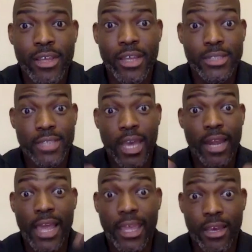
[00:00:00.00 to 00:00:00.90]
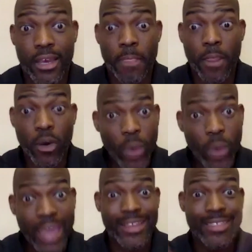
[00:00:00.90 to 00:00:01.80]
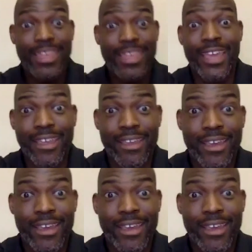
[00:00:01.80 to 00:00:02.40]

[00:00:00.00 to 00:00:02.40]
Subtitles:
It's kind of like a way to think.